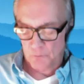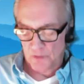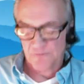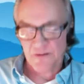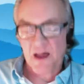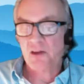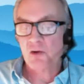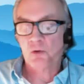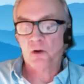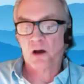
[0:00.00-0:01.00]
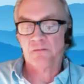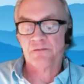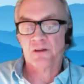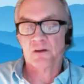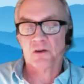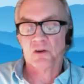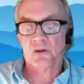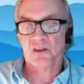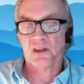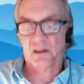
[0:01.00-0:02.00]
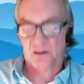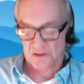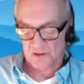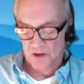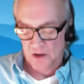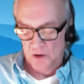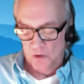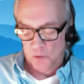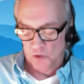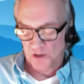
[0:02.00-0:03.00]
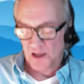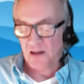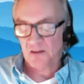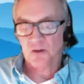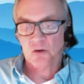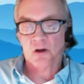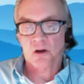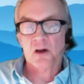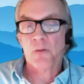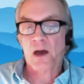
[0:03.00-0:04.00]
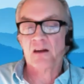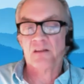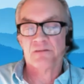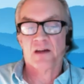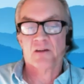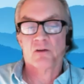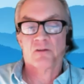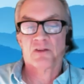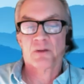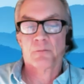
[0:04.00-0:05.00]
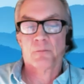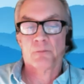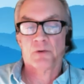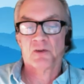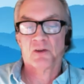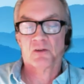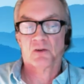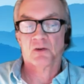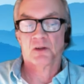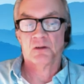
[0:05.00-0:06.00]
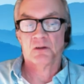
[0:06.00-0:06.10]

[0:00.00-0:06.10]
the value of the currency is related to commodity value of some particular good.